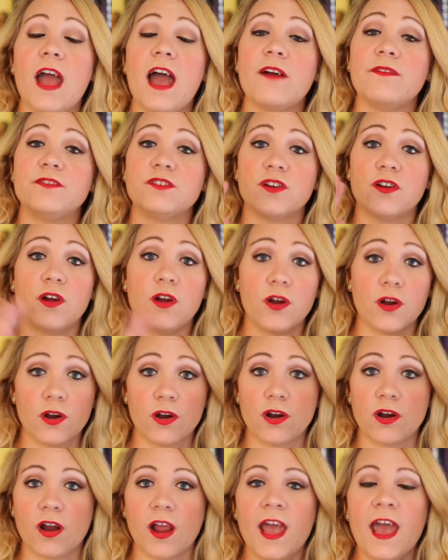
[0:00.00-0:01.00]
after
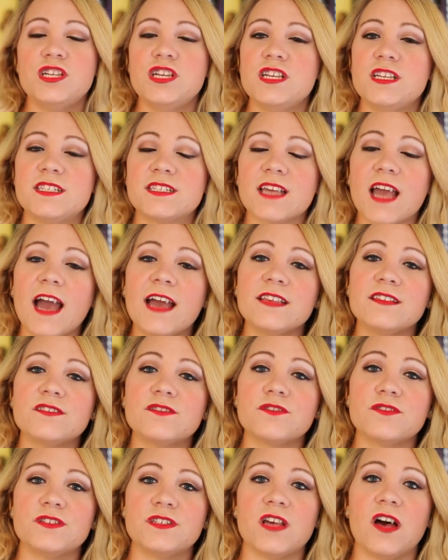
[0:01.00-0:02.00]
her. She
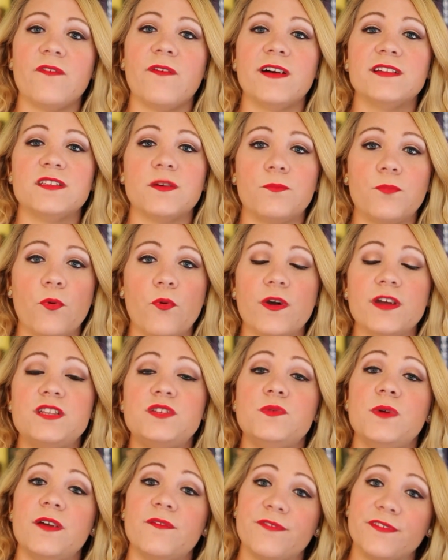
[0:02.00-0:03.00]
disguises herself as a boy
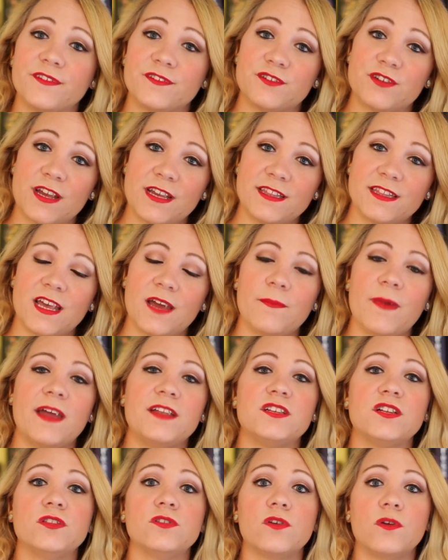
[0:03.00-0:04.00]
to infiltrate them
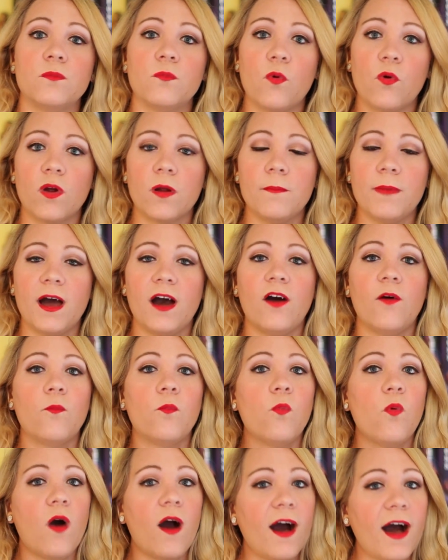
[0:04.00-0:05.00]
and to learn more about
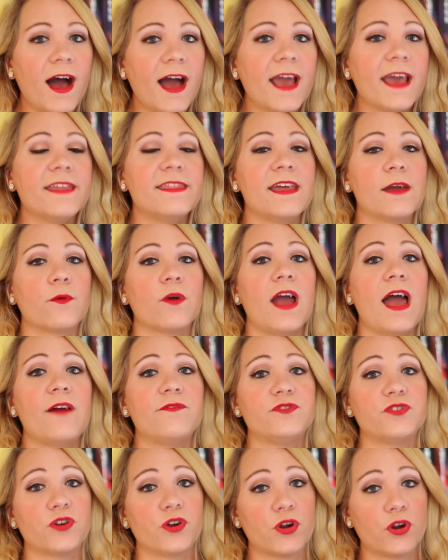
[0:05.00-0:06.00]
why they were
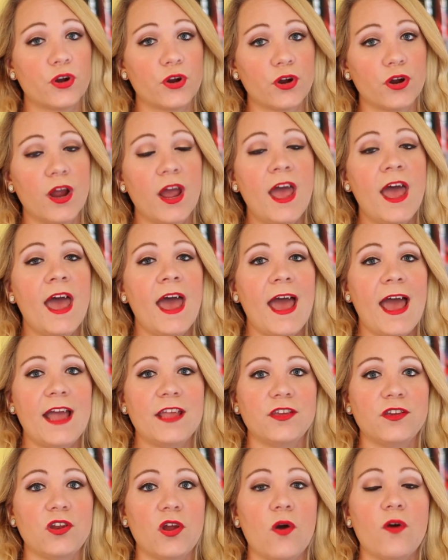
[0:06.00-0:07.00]
after her
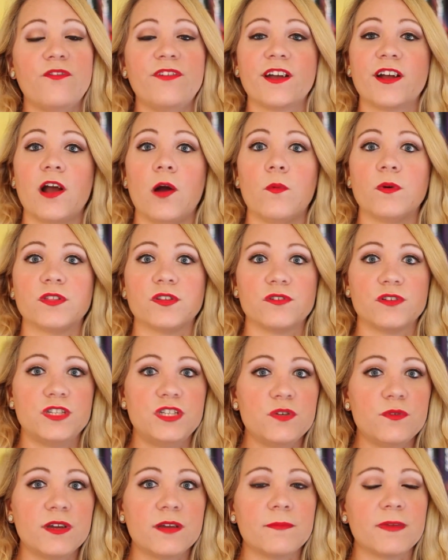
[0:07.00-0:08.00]
and, you know, figure out what they're
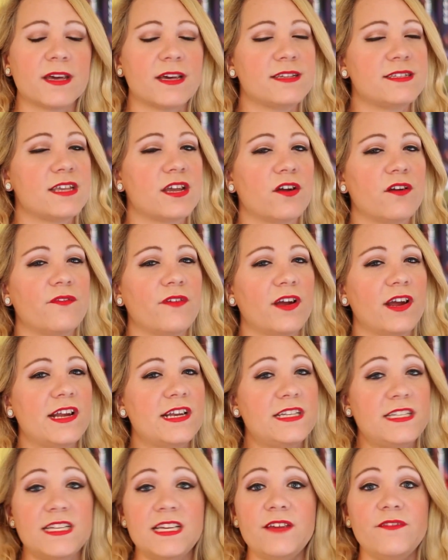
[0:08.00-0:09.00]
doing, because they are a very
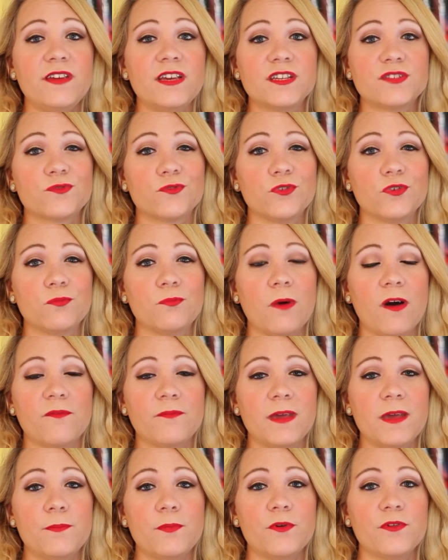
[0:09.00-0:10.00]
devious group
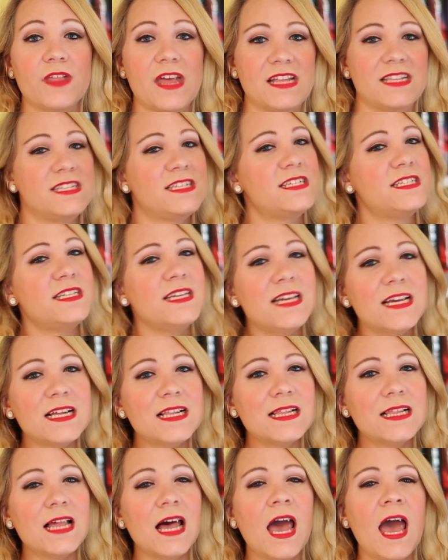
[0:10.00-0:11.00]
of people that
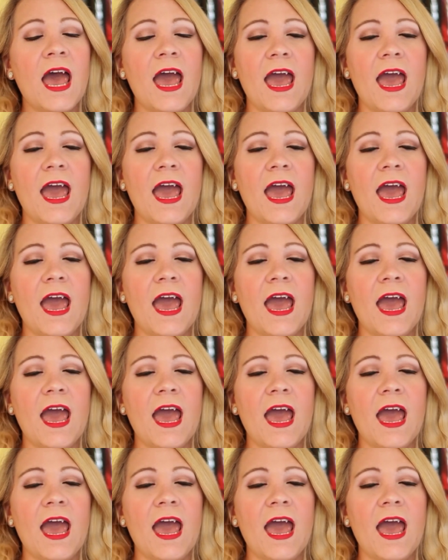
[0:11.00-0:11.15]
steal